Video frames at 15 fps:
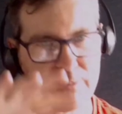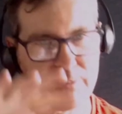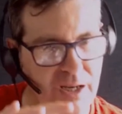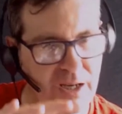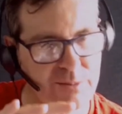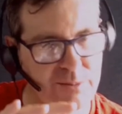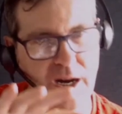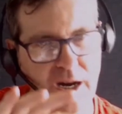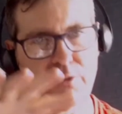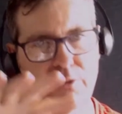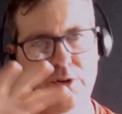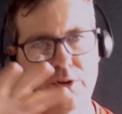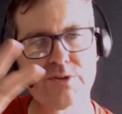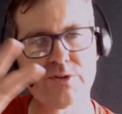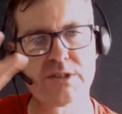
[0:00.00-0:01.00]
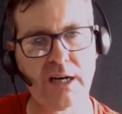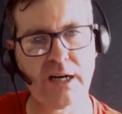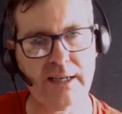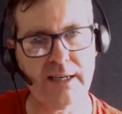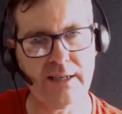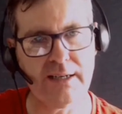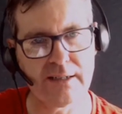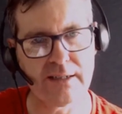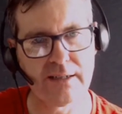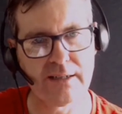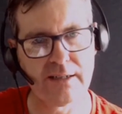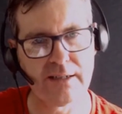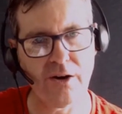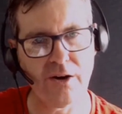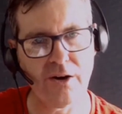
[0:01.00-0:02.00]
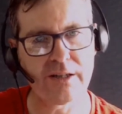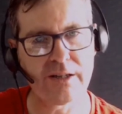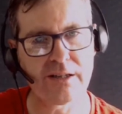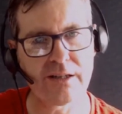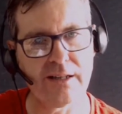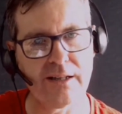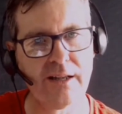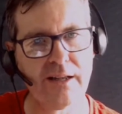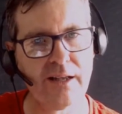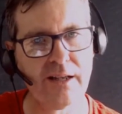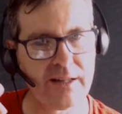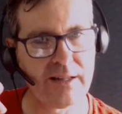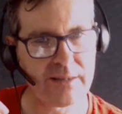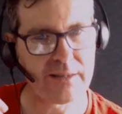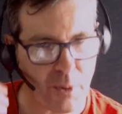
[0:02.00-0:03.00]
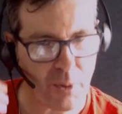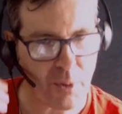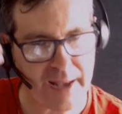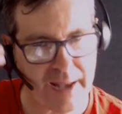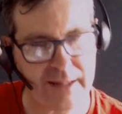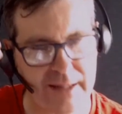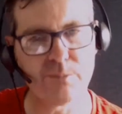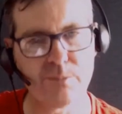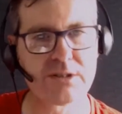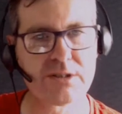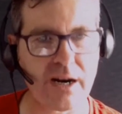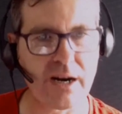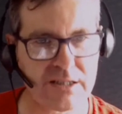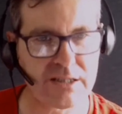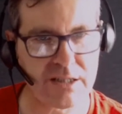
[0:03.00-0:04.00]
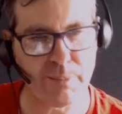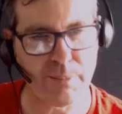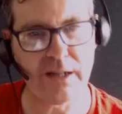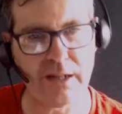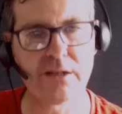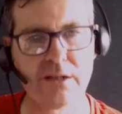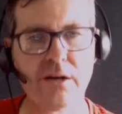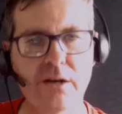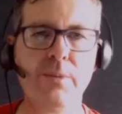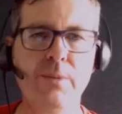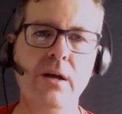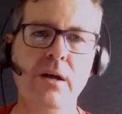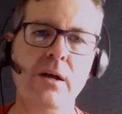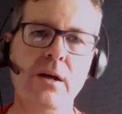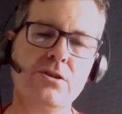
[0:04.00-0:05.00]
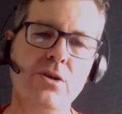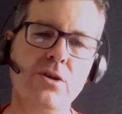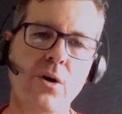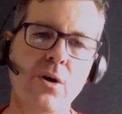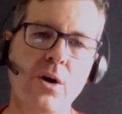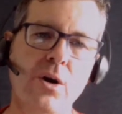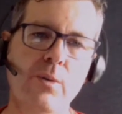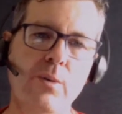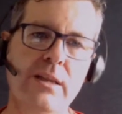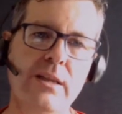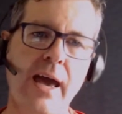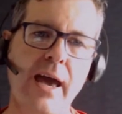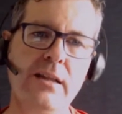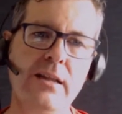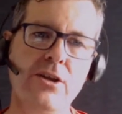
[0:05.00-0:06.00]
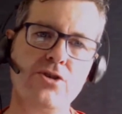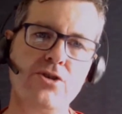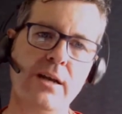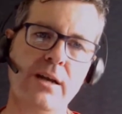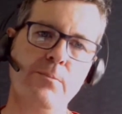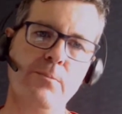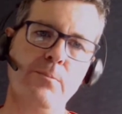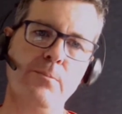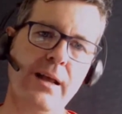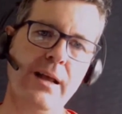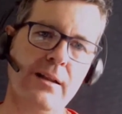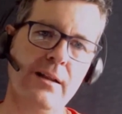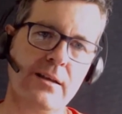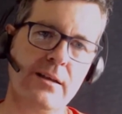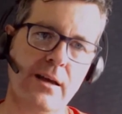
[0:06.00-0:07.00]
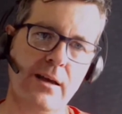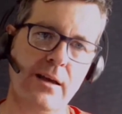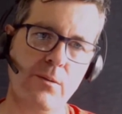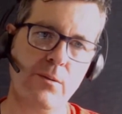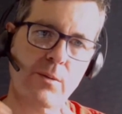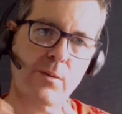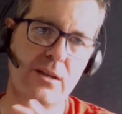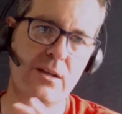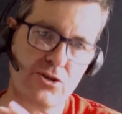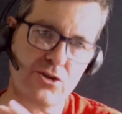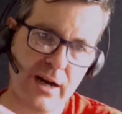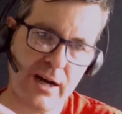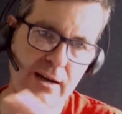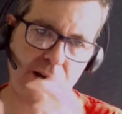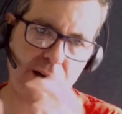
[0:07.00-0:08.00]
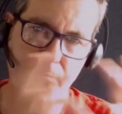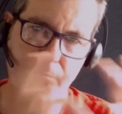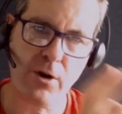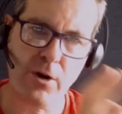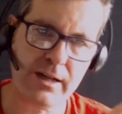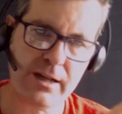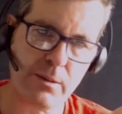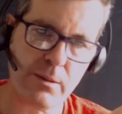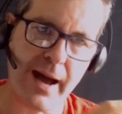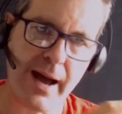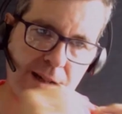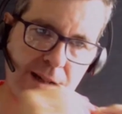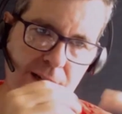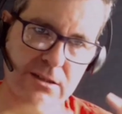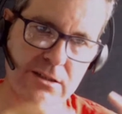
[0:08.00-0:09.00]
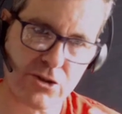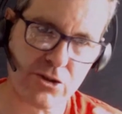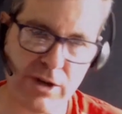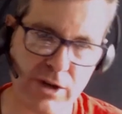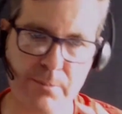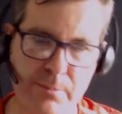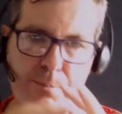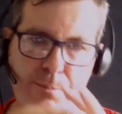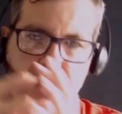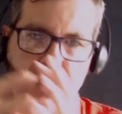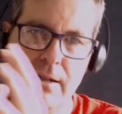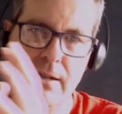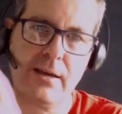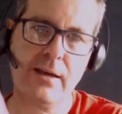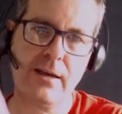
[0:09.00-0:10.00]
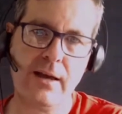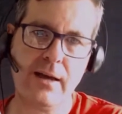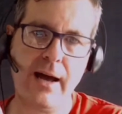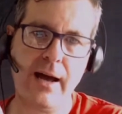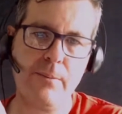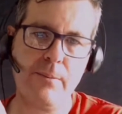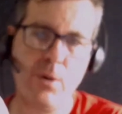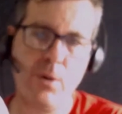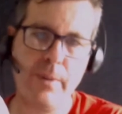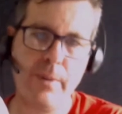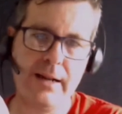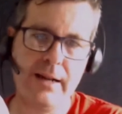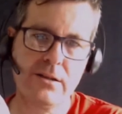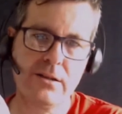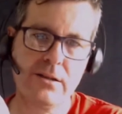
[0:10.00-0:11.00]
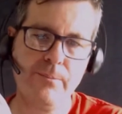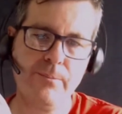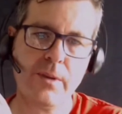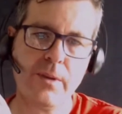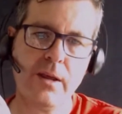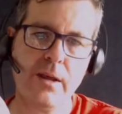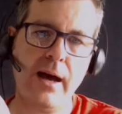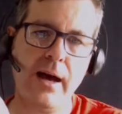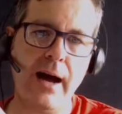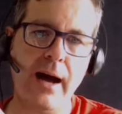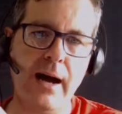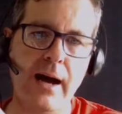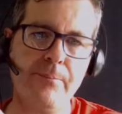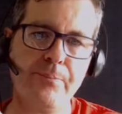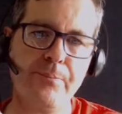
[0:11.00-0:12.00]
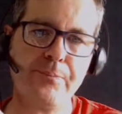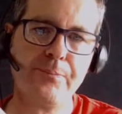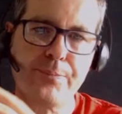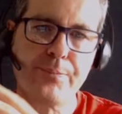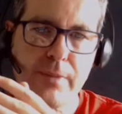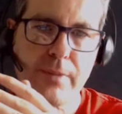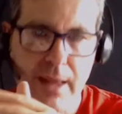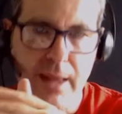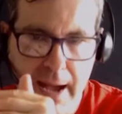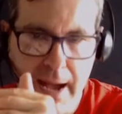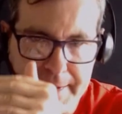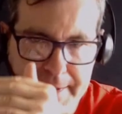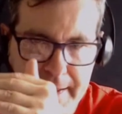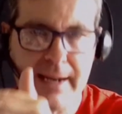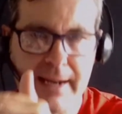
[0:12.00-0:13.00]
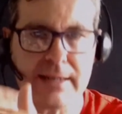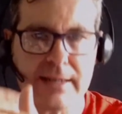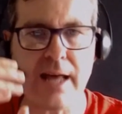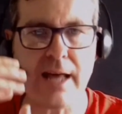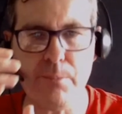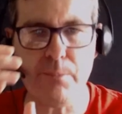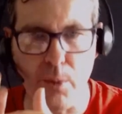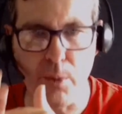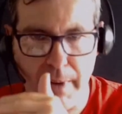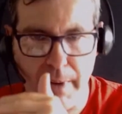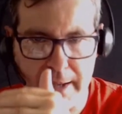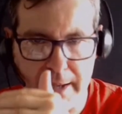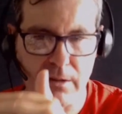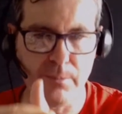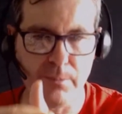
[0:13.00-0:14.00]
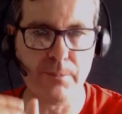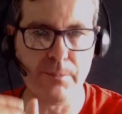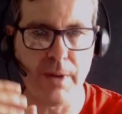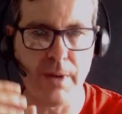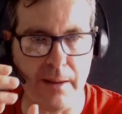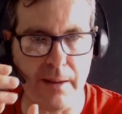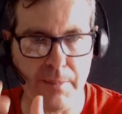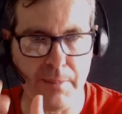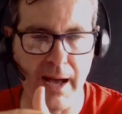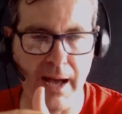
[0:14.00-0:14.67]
sometimes out of sight until the momentum starts to build up. So we tend to try and we try and avoid the battles, try and build momentum. And then as that momentum